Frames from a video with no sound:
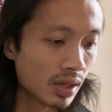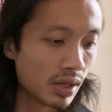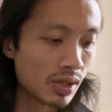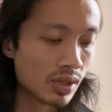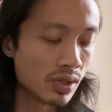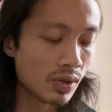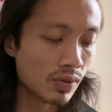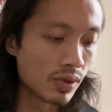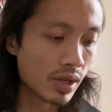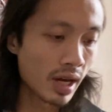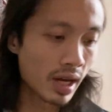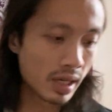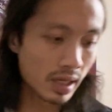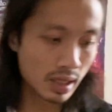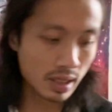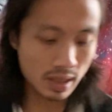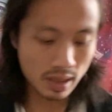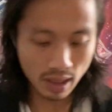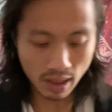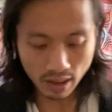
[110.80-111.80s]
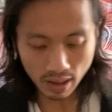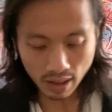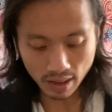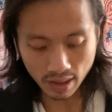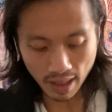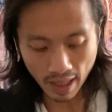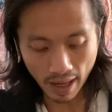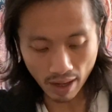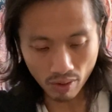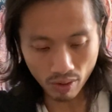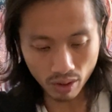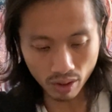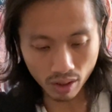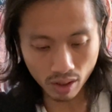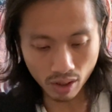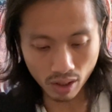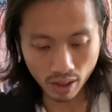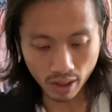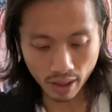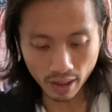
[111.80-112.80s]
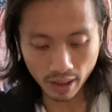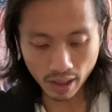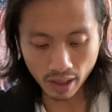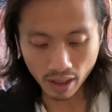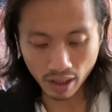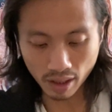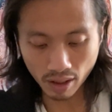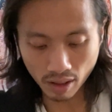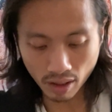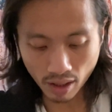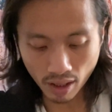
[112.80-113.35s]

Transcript: So that is like the tower card here.